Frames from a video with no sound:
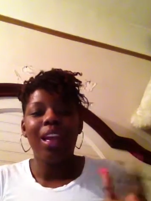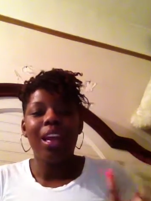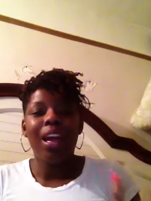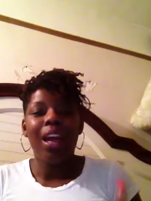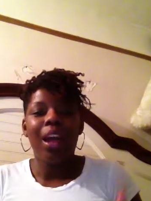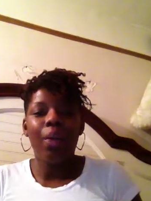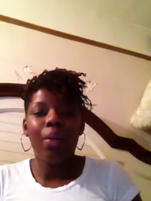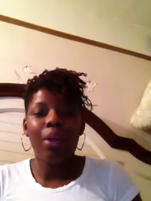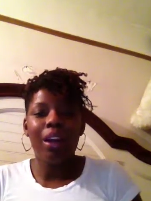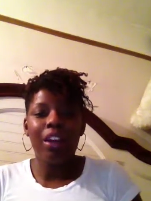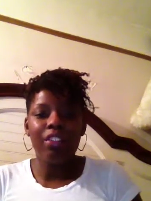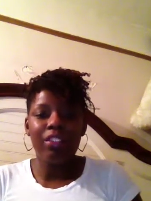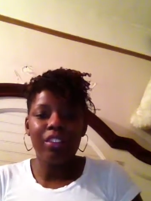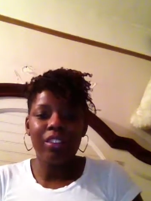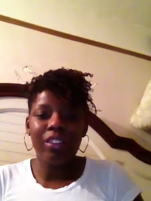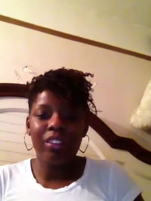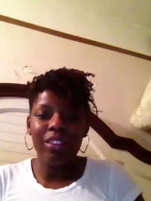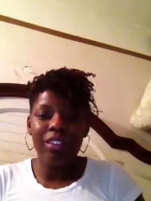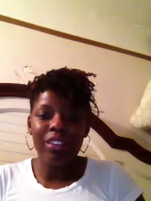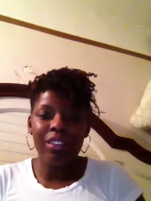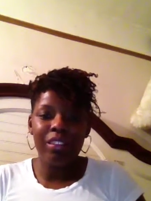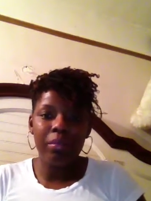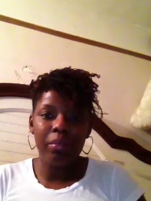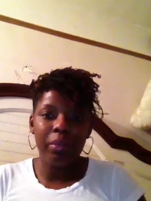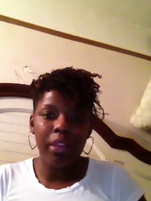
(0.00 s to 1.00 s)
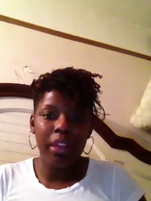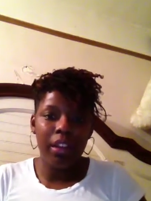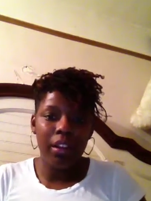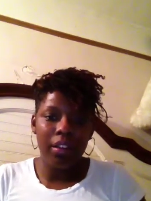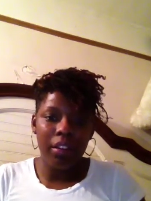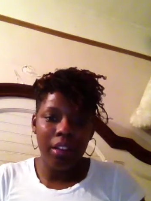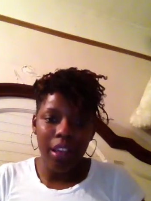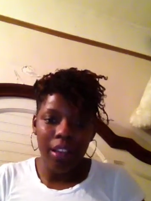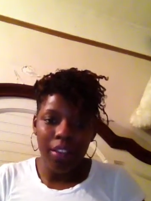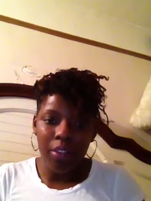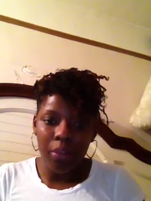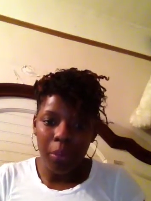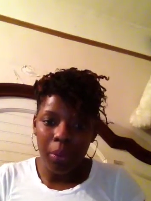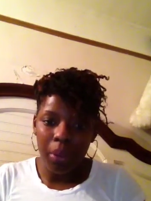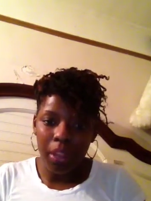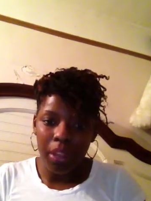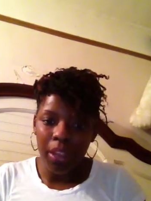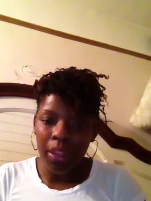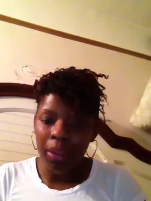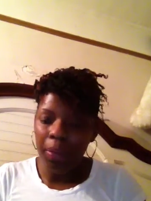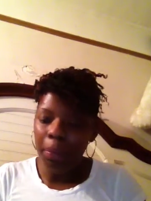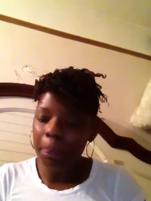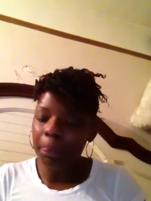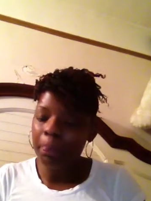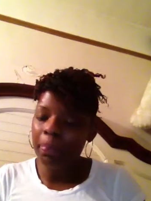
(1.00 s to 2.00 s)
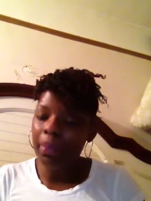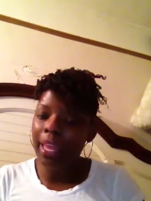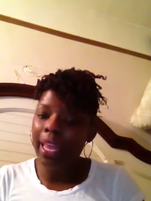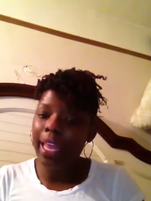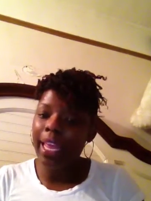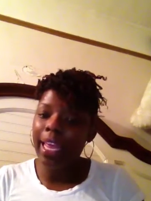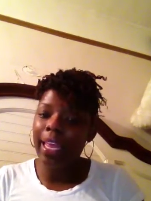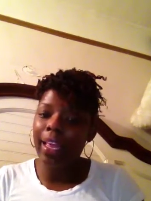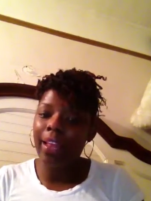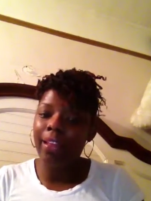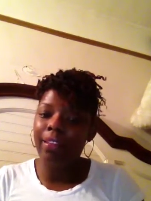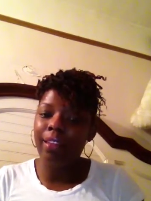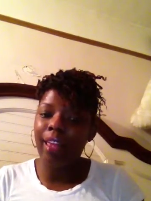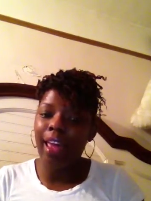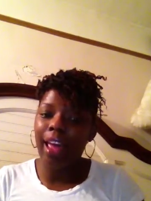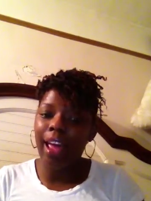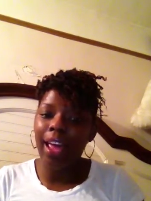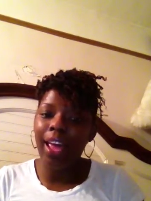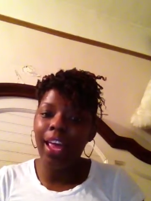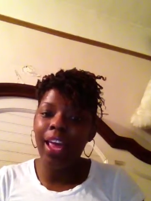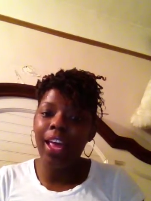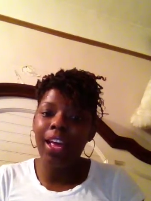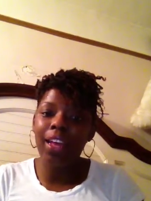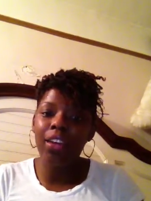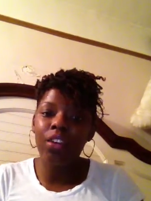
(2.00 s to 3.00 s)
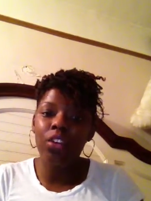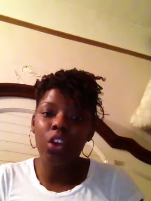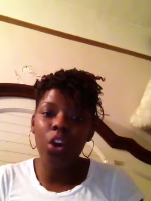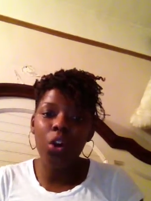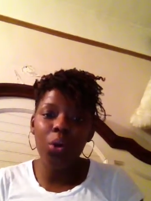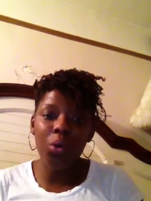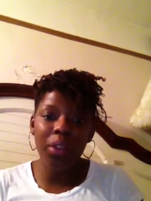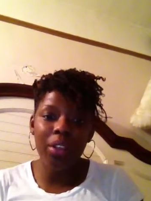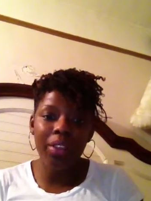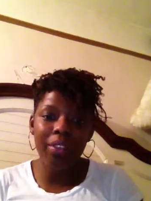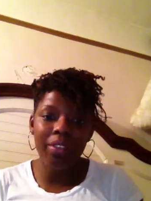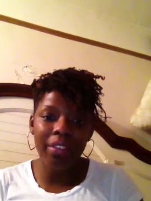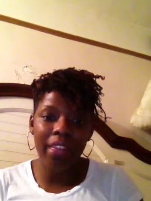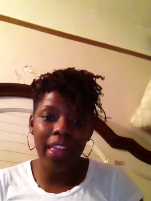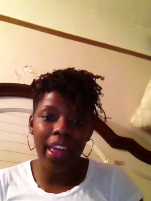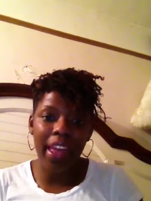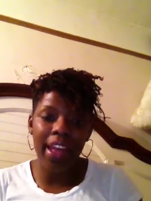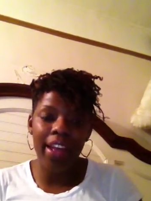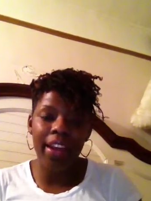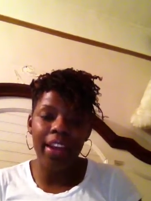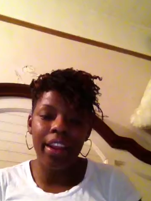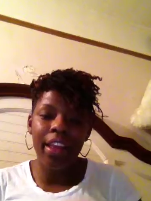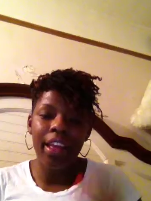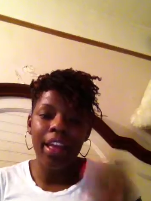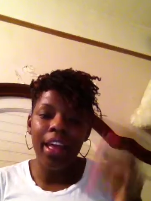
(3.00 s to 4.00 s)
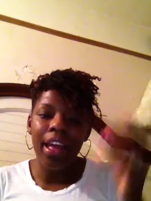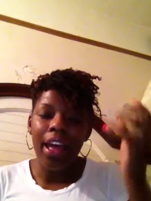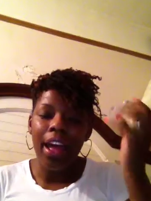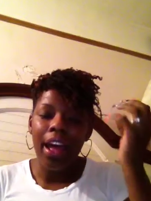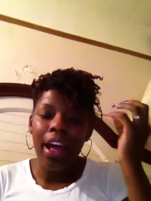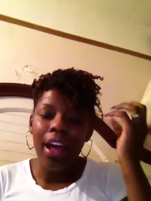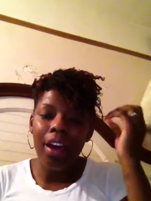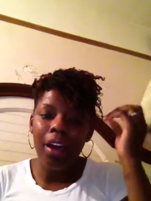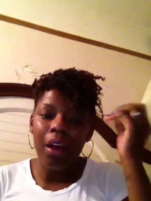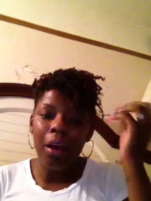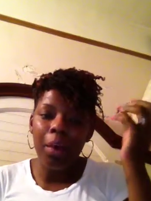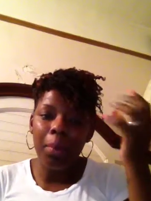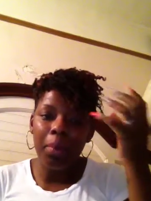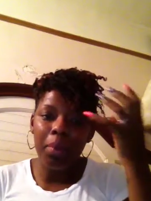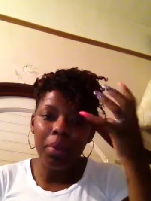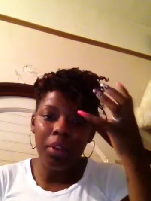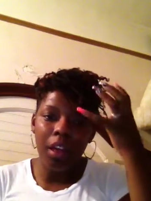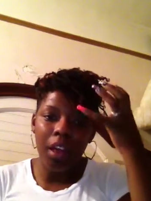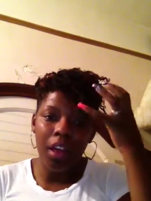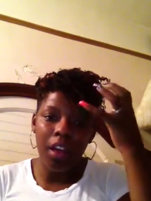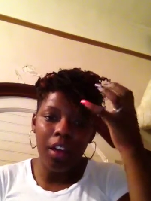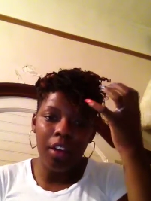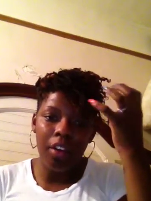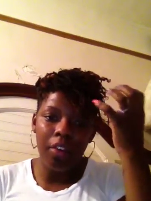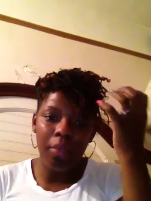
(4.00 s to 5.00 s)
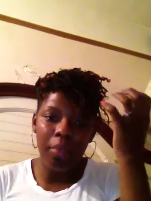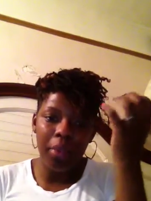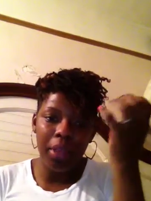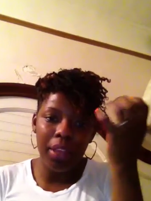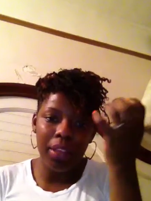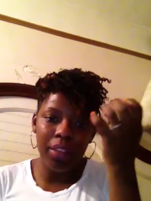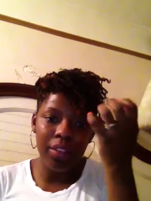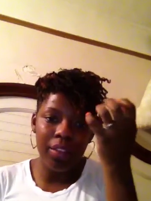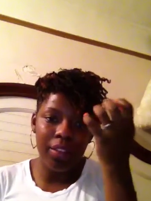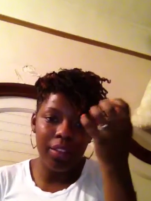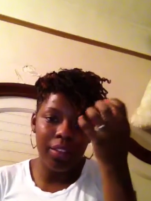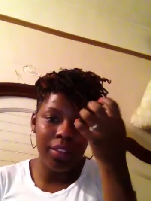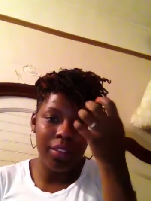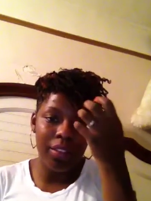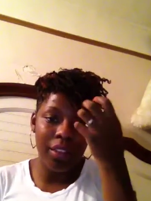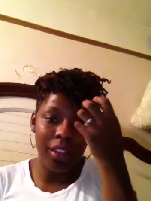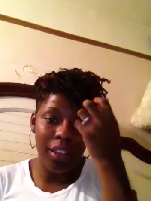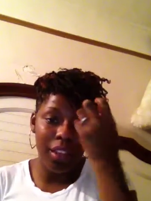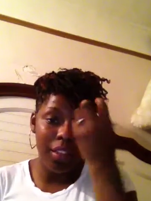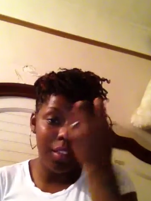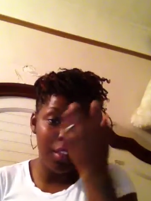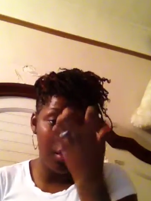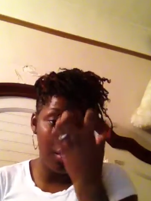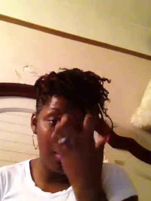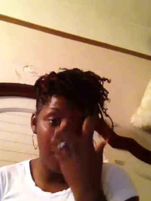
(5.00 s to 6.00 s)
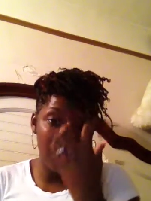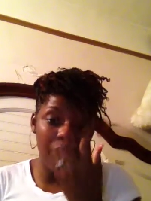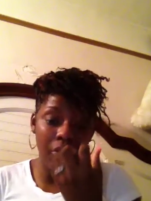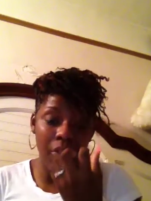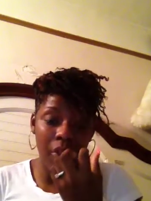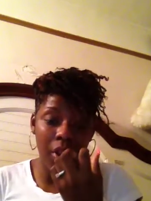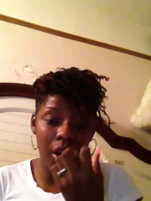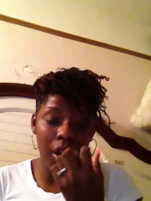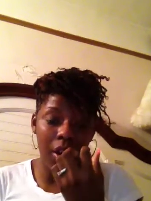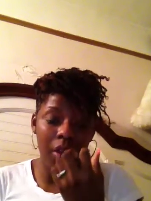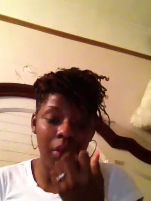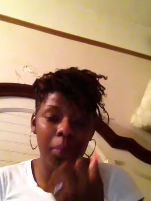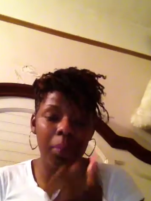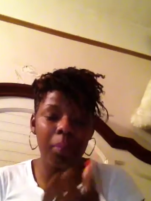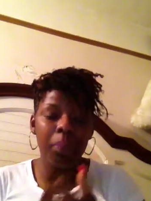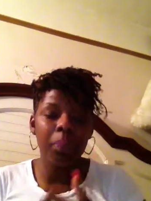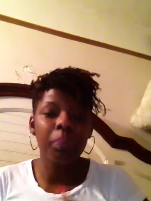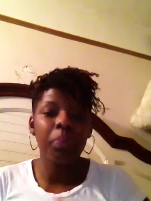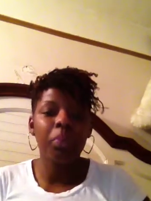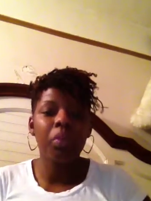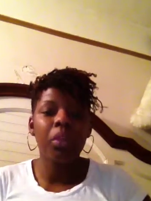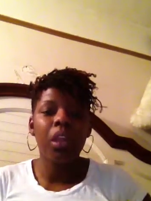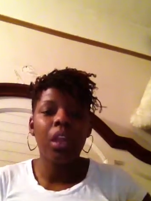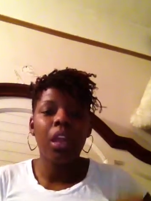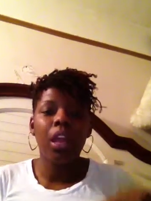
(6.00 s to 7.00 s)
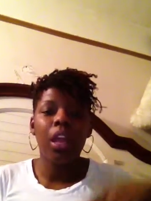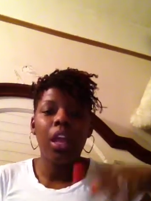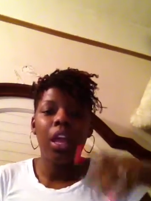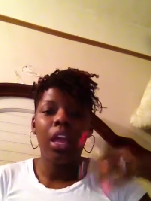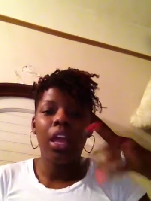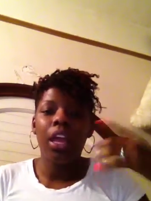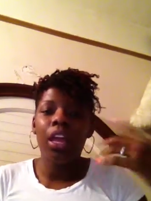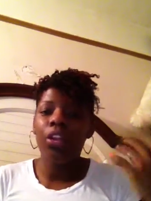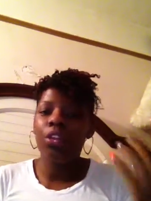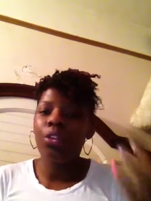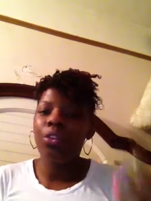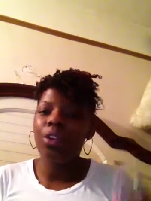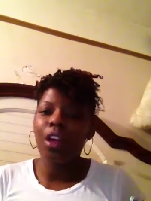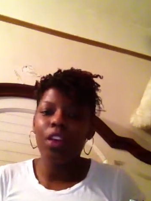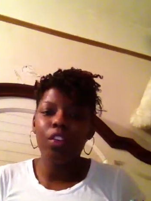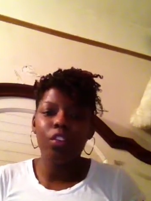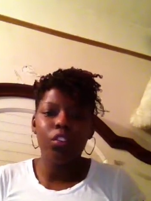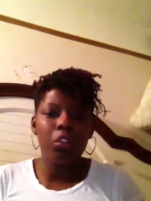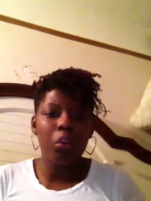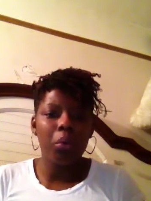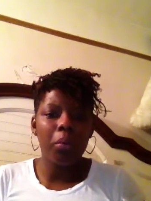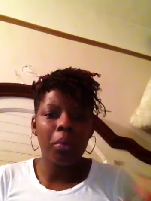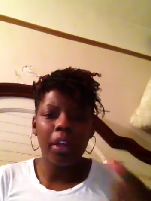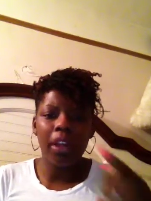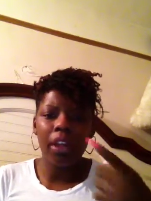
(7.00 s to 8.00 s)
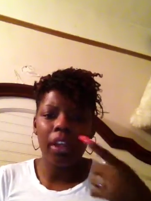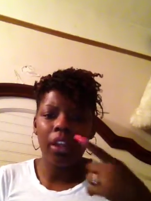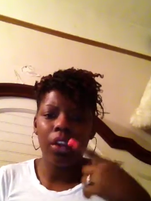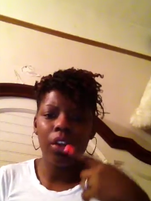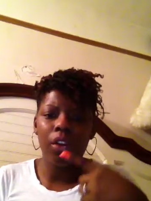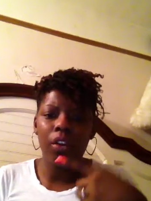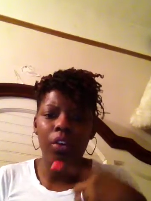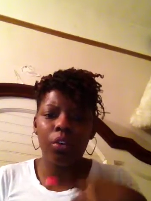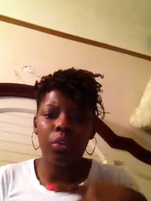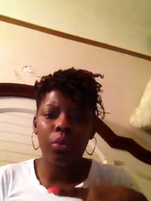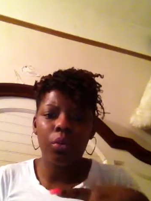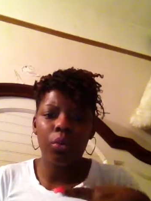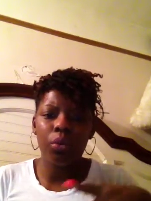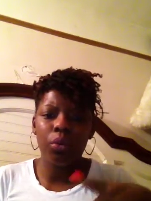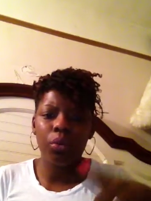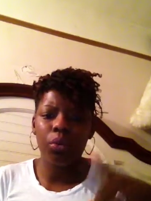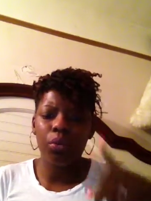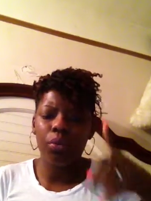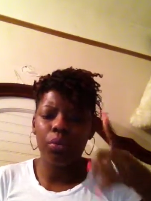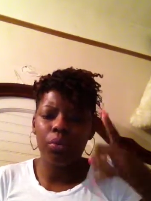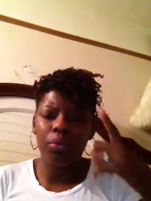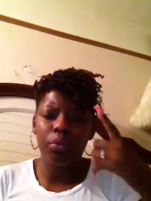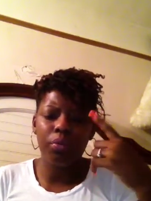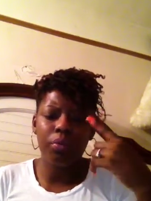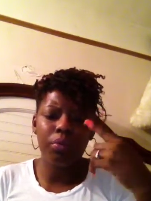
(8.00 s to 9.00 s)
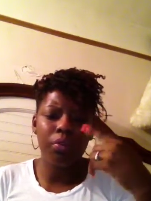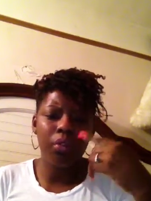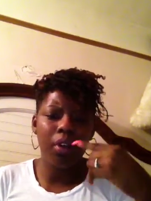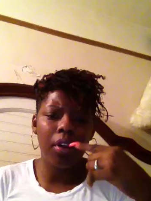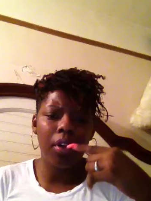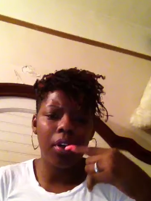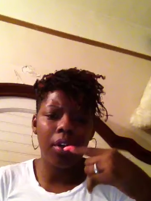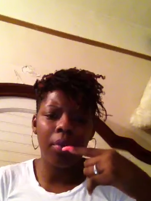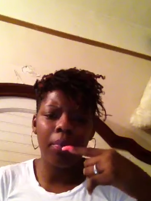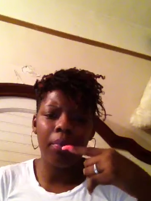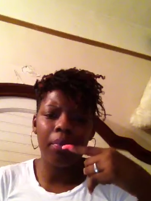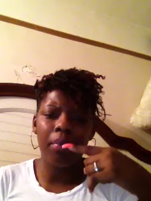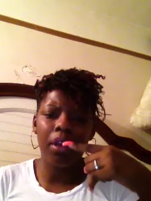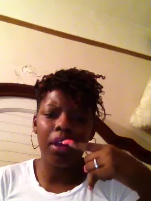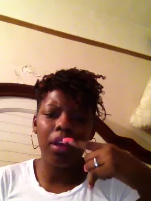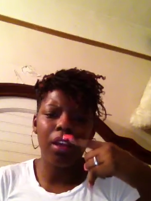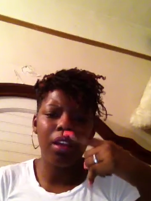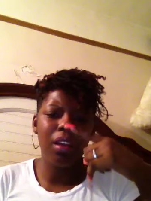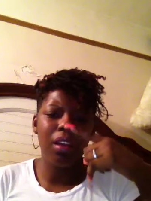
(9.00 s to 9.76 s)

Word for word: I washed and conditioned my hair last week, and I had noticed that a couple of pieces in the front, and you guys know my hair grew from